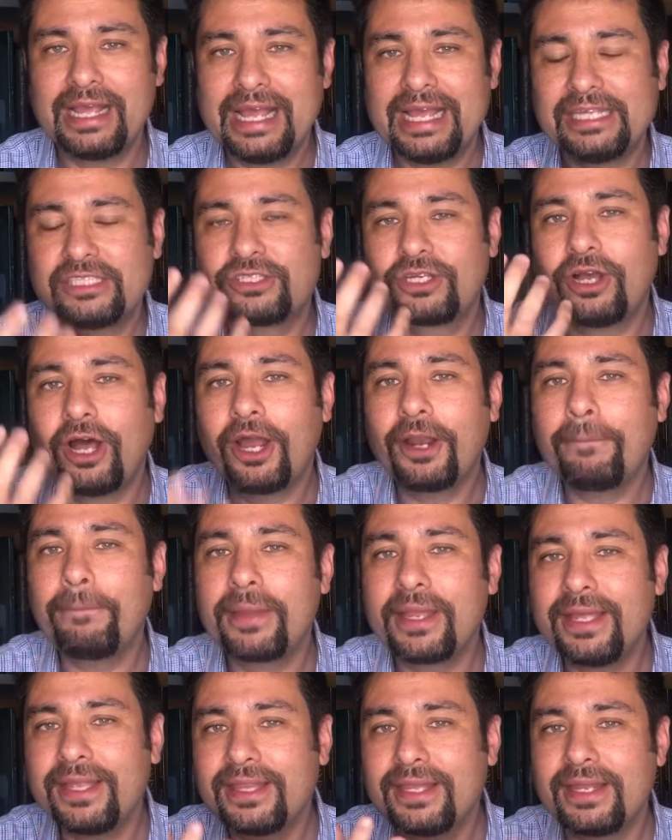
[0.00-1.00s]
It's got to
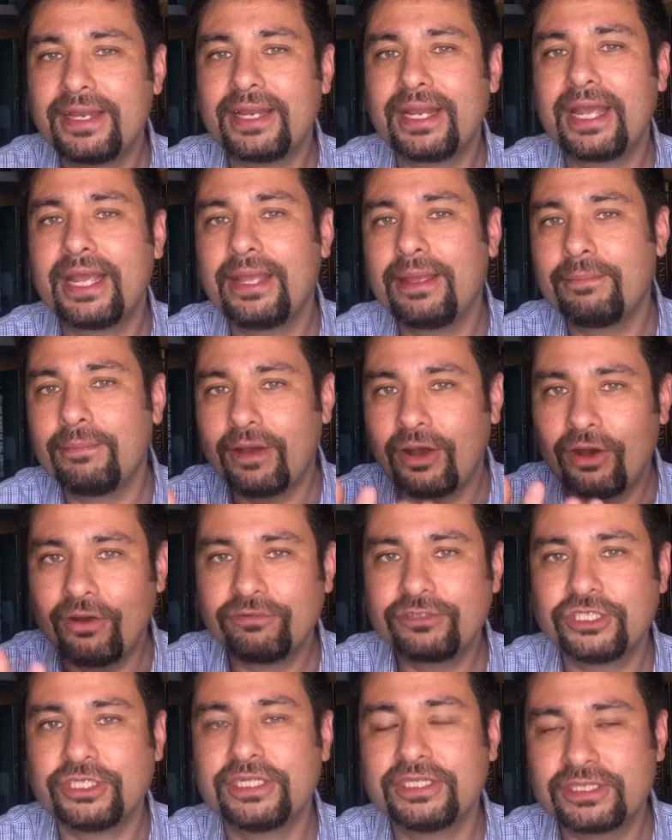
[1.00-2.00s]
be in the name of
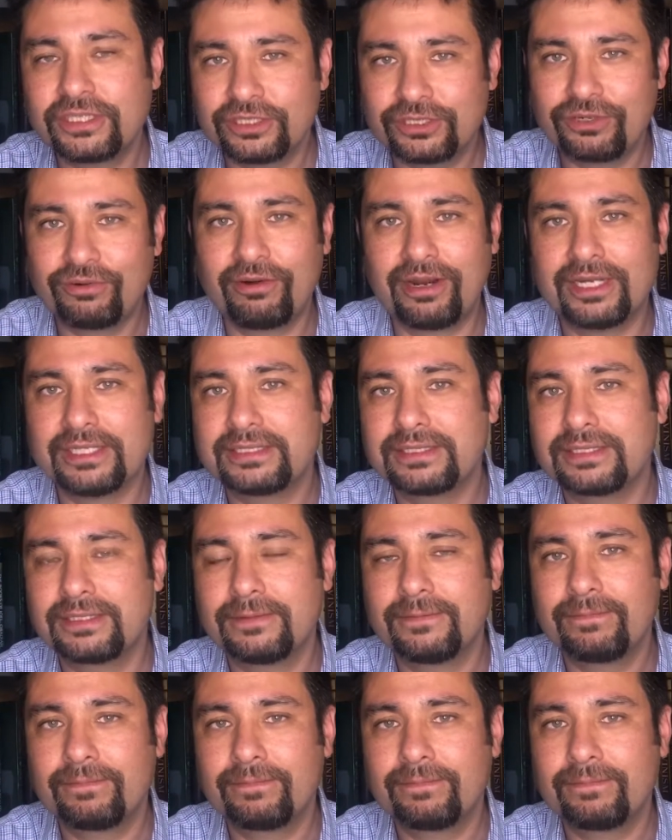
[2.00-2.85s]
Jesus Christ,